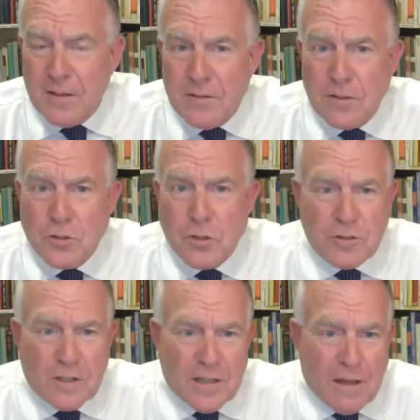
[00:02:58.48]
The
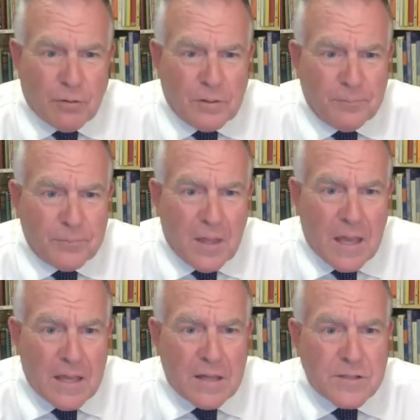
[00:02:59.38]
junior level
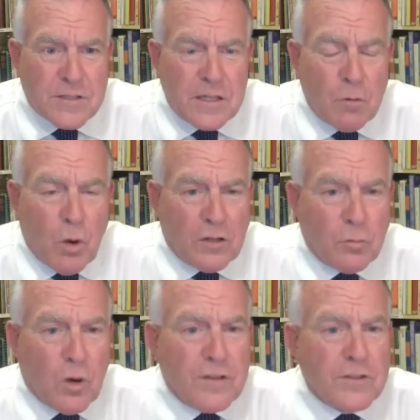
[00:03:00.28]
has the one
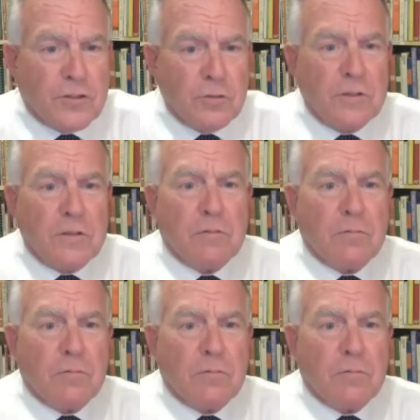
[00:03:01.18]
where the student